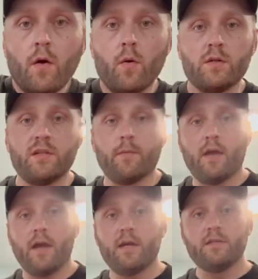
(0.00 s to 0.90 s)
What's up,
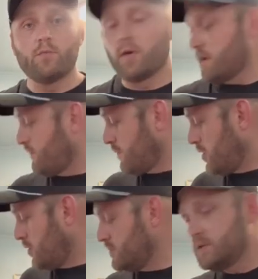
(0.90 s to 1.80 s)
guys? Working from
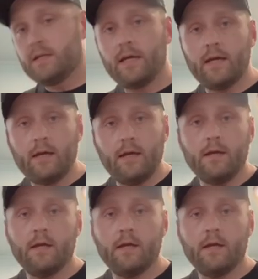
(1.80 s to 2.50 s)
home today.